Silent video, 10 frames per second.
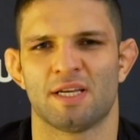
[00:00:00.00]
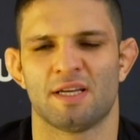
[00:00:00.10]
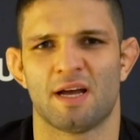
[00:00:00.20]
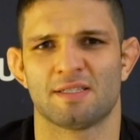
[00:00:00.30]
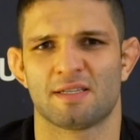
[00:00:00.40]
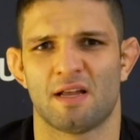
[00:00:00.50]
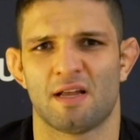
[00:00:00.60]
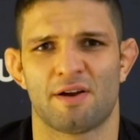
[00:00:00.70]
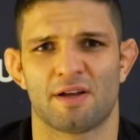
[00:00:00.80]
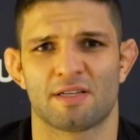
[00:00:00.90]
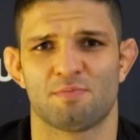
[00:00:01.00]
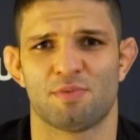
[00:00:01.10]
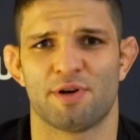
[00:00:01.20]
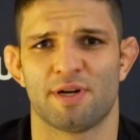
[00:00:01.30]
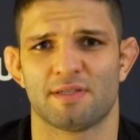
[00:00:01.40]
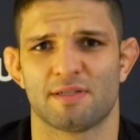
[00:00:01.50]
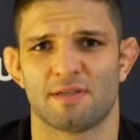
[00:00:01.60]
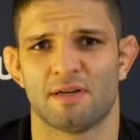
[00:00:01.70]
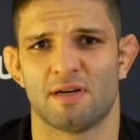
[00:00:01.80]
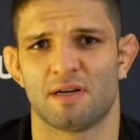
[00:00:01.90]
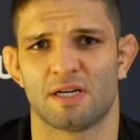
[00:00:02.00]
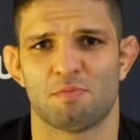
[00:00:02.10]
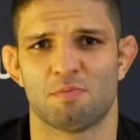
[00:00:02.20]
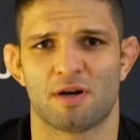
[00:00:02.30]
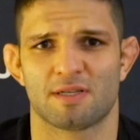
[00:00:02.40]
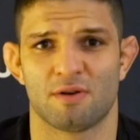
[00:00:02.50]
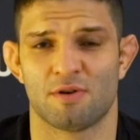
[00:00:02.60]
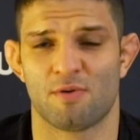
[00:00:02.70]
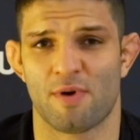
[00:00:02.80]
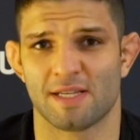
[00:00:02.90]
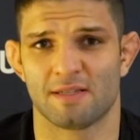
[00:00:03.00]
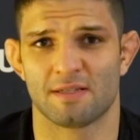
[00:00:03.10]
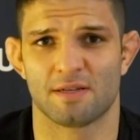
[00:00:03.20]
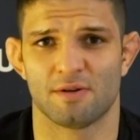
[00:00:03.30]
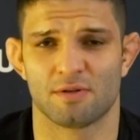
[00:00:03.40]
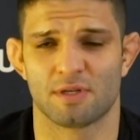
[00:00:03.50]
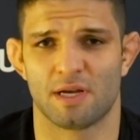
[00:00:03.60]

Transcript: He has a lot of experience, uh, good boxing, good wrestling skills.